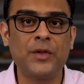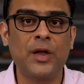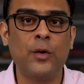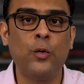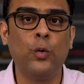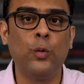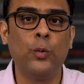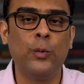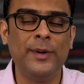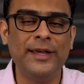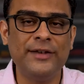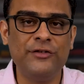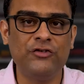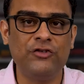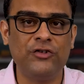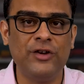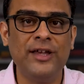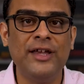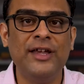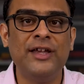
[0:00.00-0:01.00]

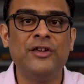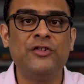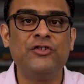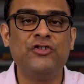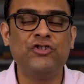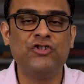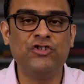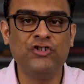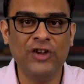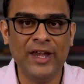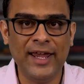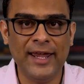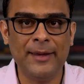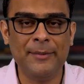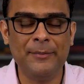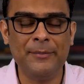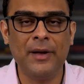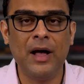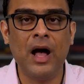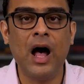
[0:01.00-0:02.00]
which
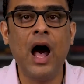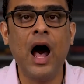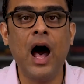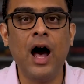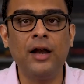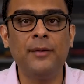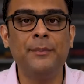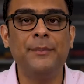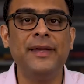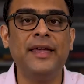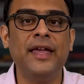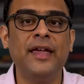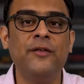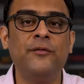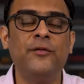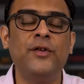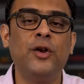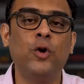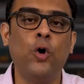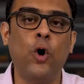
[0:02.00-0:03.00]
shape our
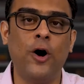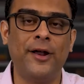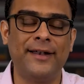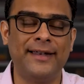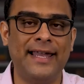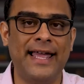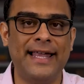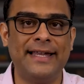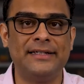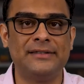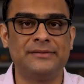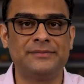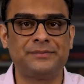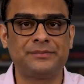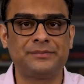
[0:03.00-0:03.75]
behavior online.